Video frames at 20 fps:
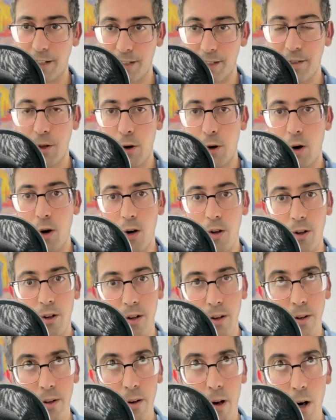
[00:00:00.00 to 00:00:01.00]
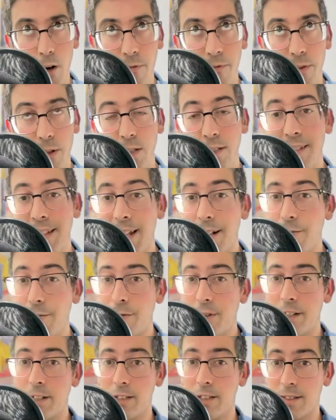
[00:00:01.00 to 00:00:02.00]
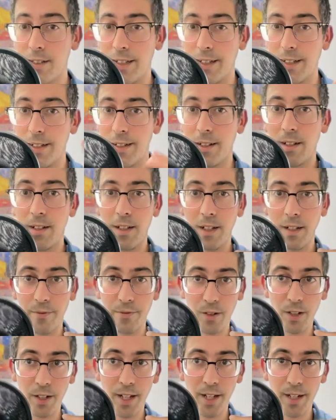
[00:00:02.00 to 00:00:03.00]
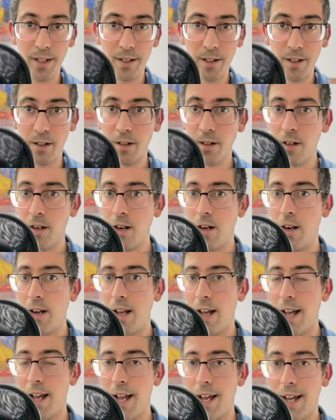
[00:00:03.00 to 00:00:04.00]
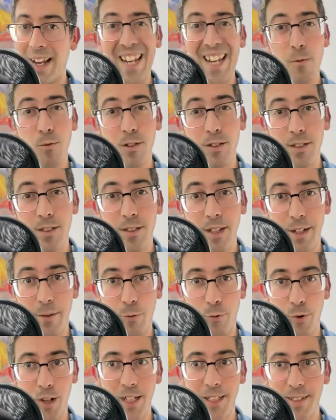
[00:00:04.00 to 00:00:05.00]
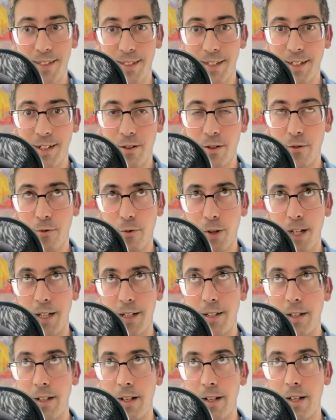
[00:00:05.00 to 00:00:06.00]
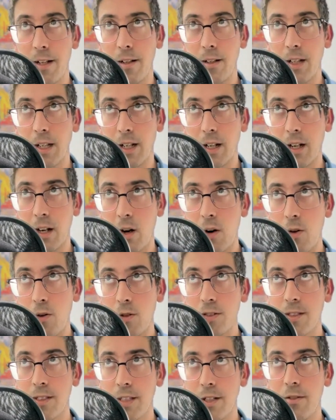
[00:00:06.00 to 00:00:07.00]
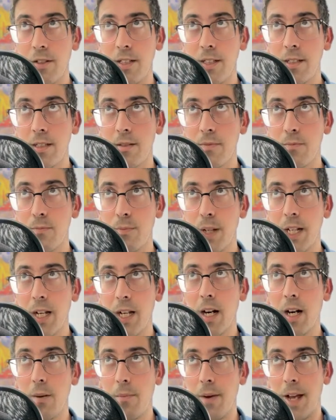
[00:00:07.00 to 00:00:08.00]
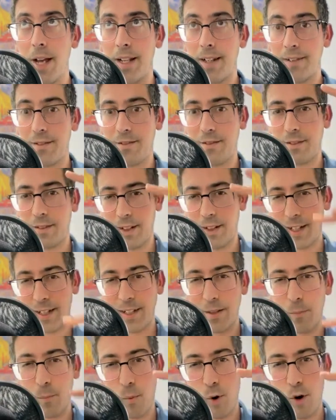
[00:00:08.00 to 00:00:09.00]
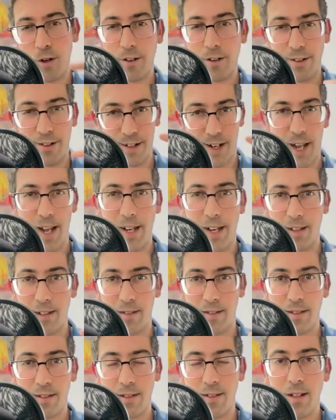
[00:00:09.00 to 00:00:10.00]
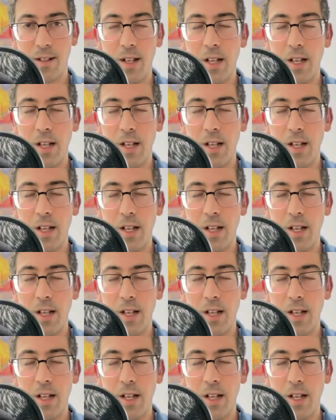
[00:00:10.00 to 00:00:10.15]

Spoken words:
So Orpheus and Eurydice lived together. He was a great singer, right? The whole series become at like the modern days.